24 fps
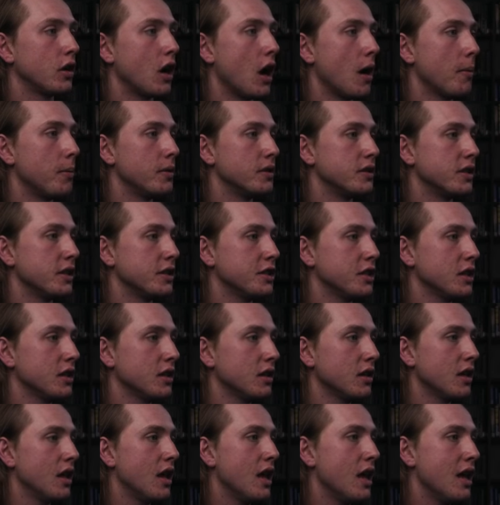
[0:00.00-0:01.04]
composition
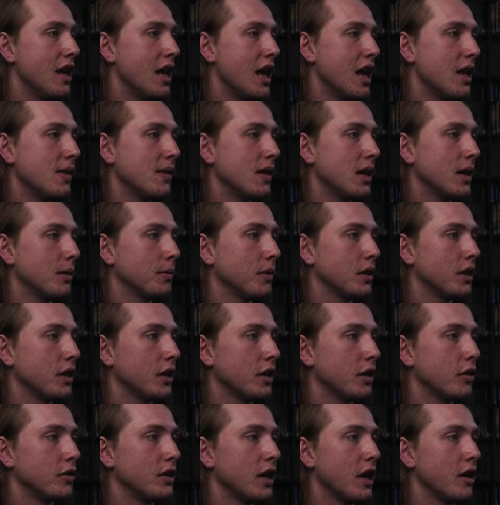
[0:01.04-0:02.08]
and then I'm gonna
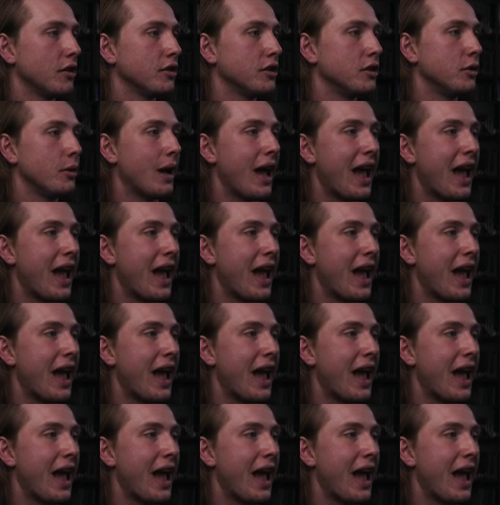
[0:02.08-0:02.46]
go down to